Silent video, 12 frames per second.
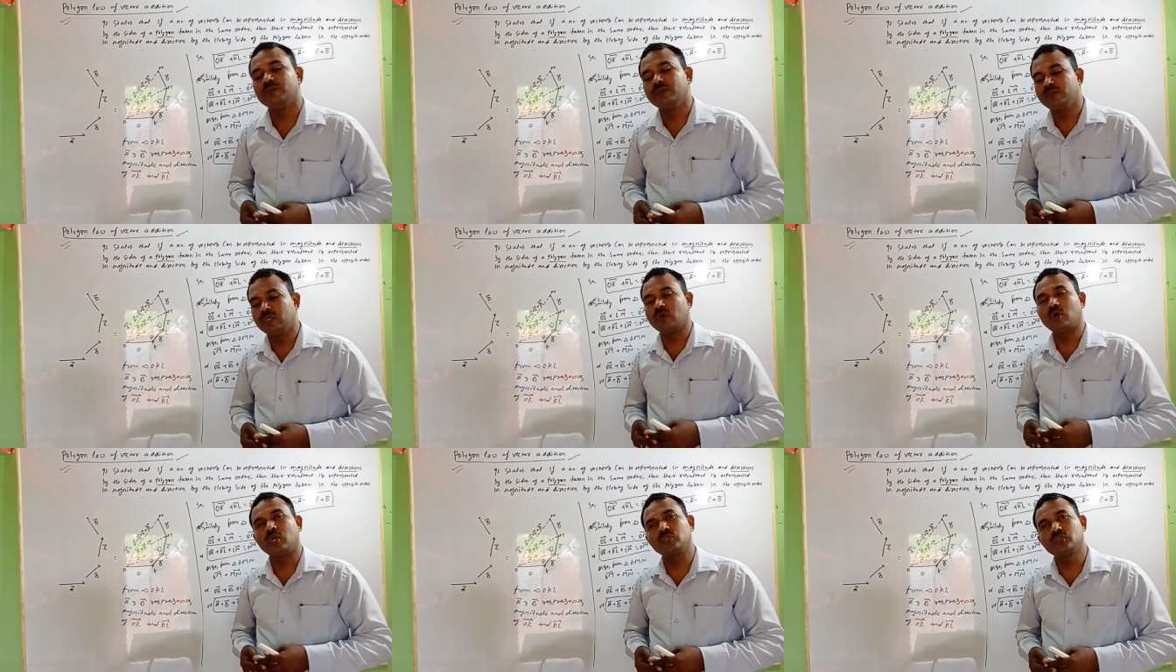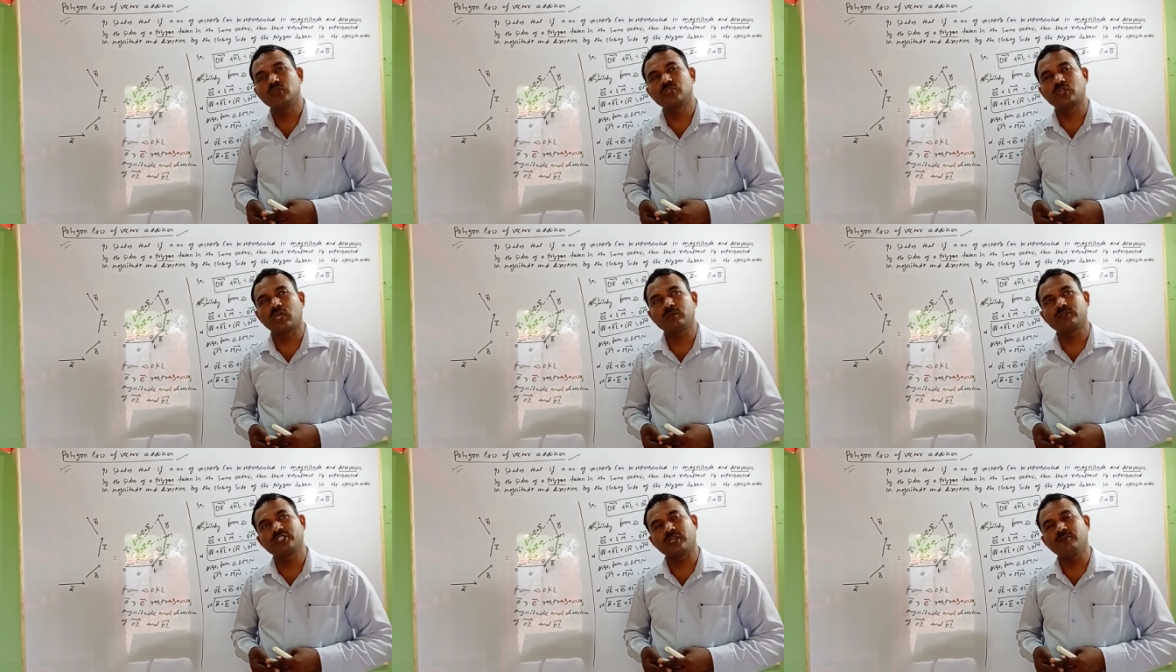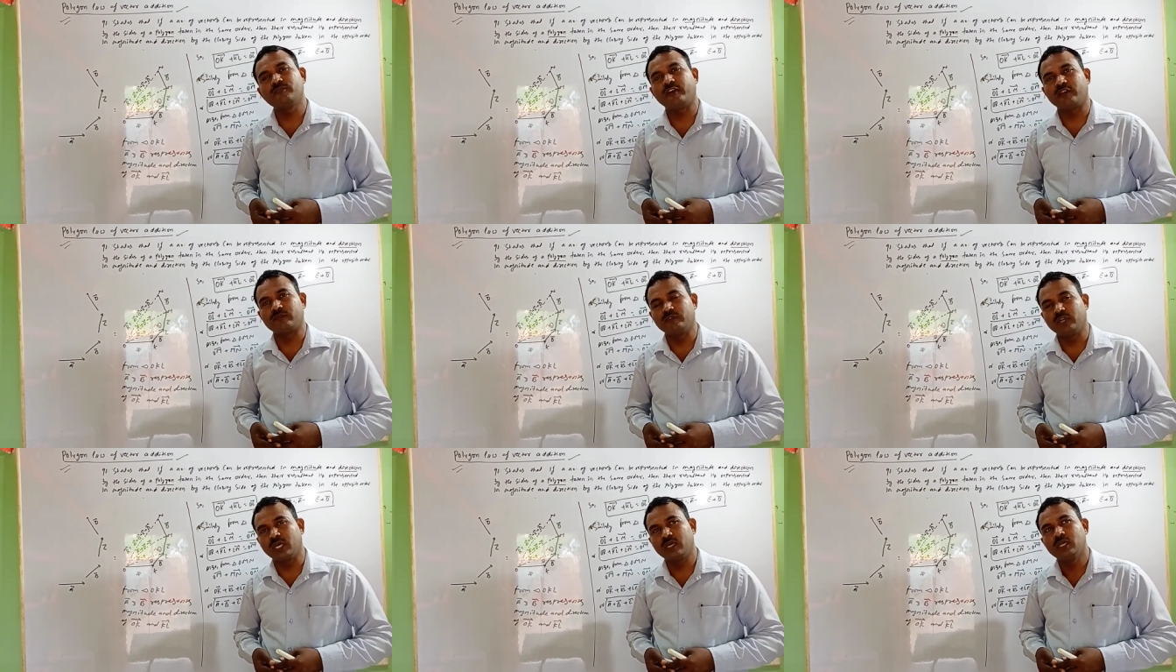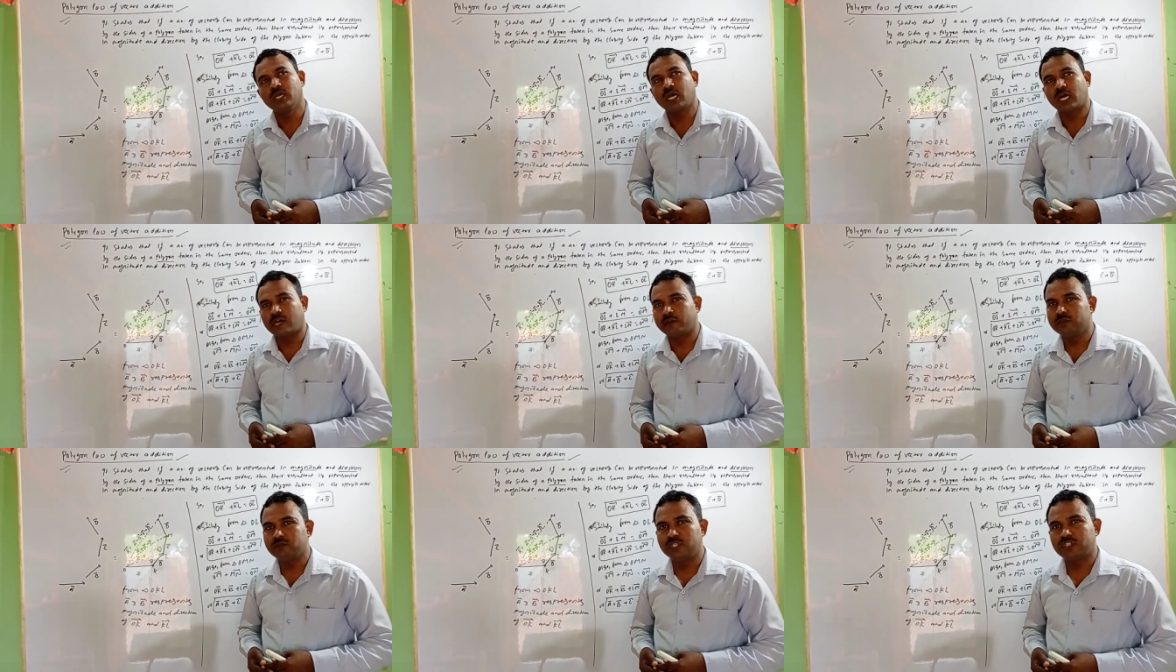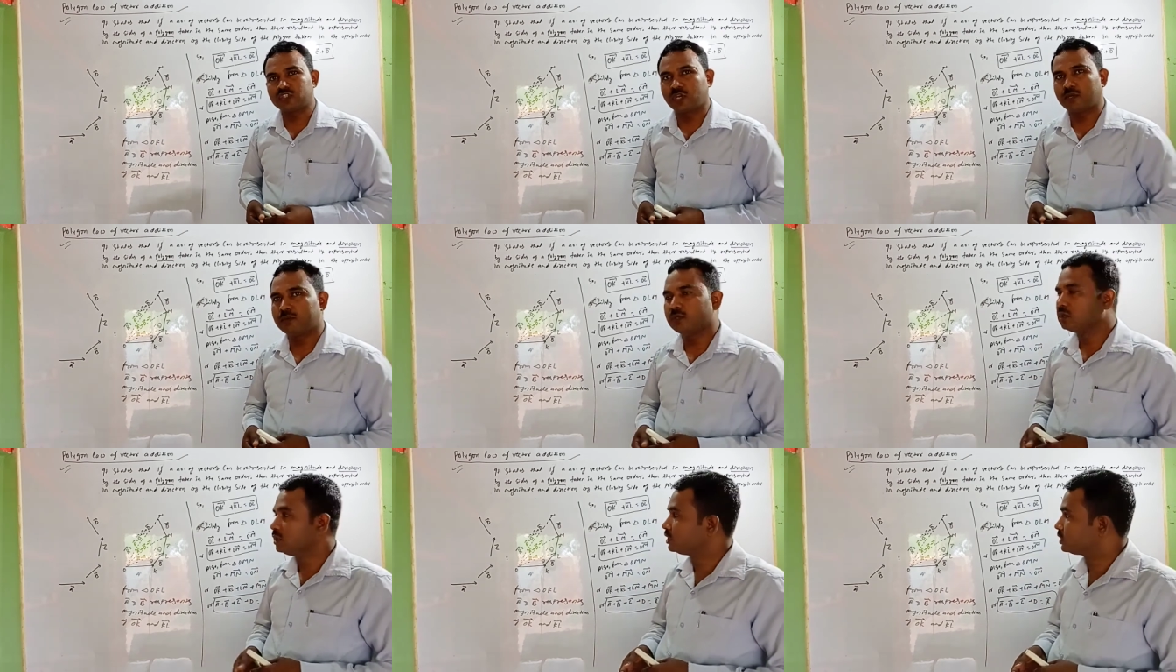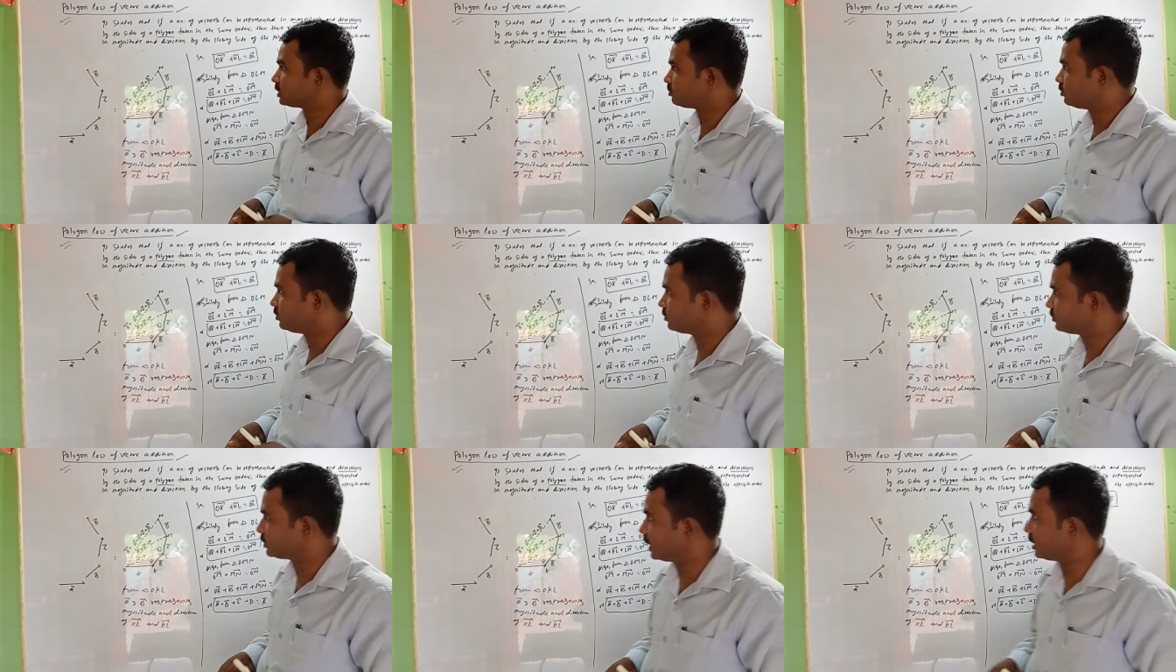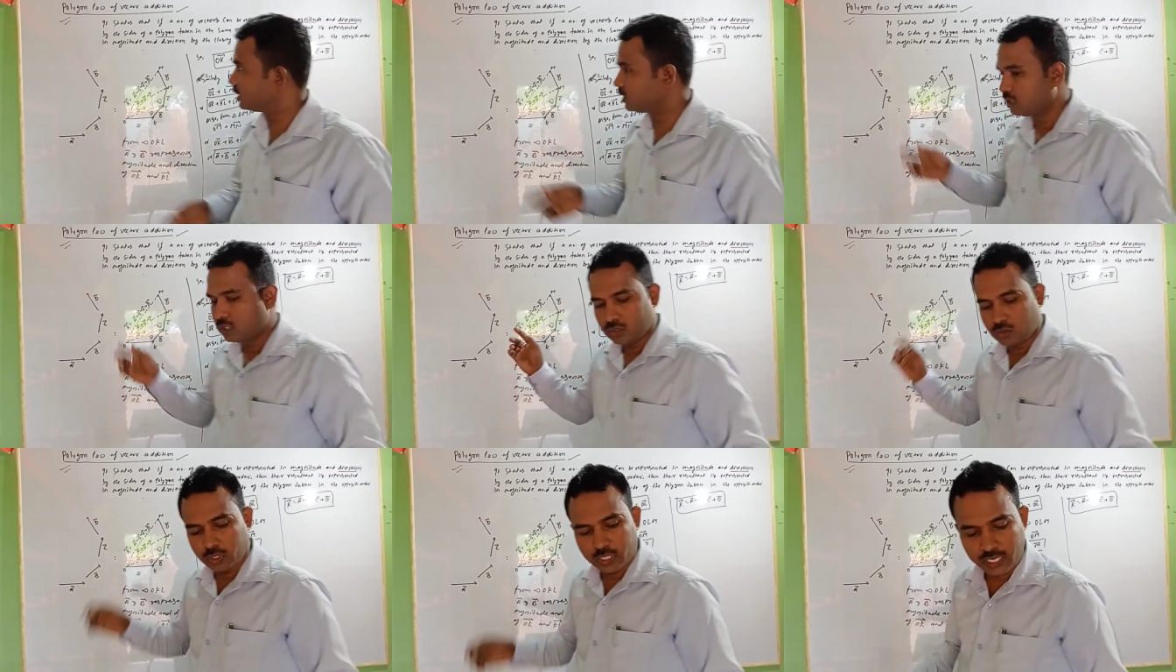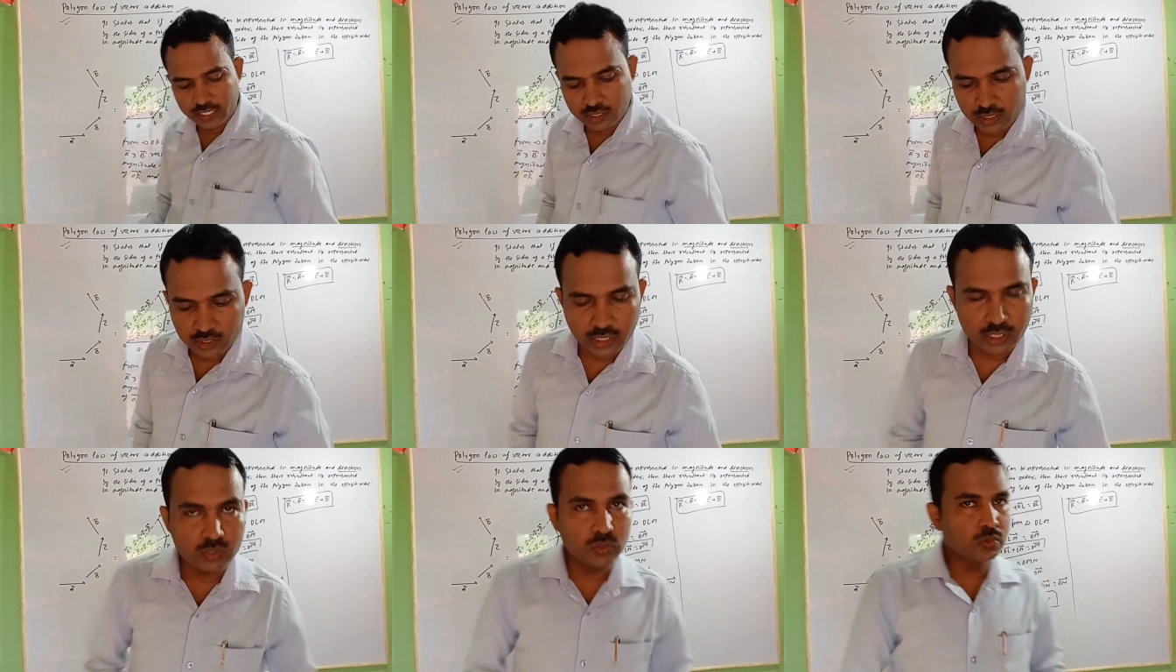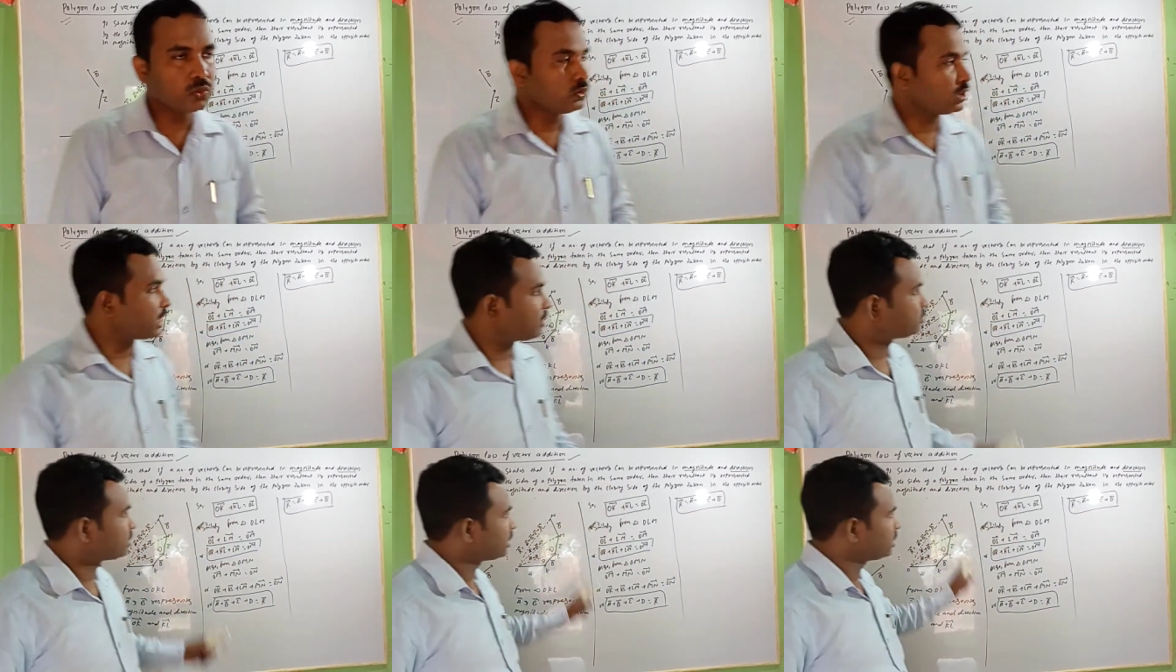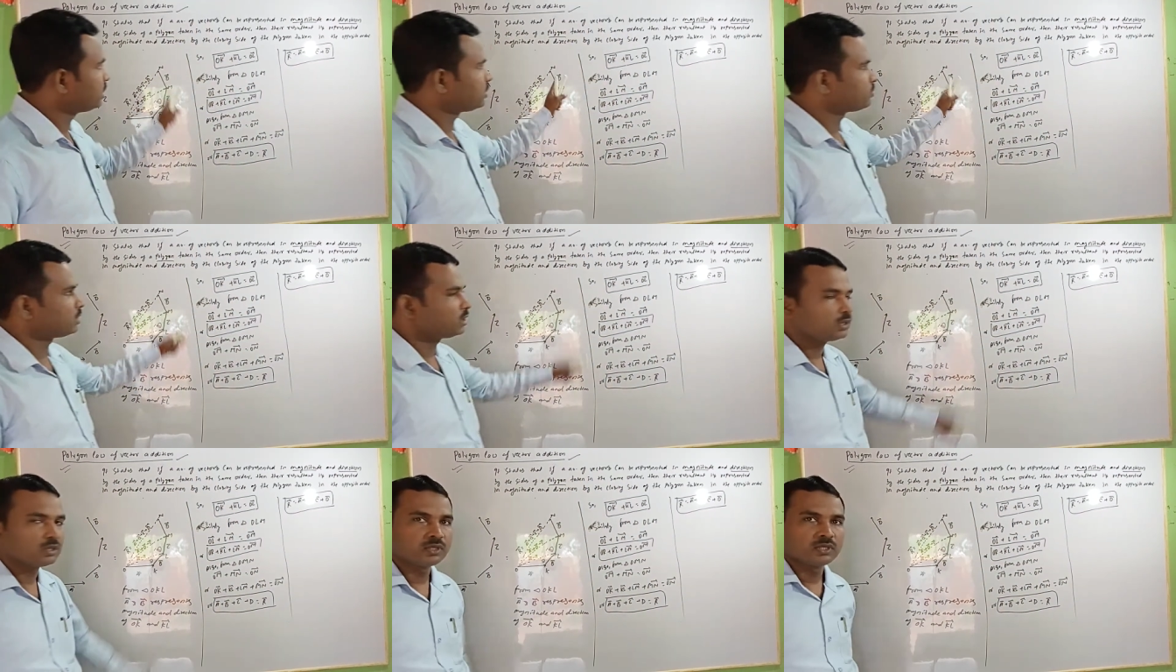we will also solve some formula. How you will solve? Suppose that, okay, I think that you should capture this one.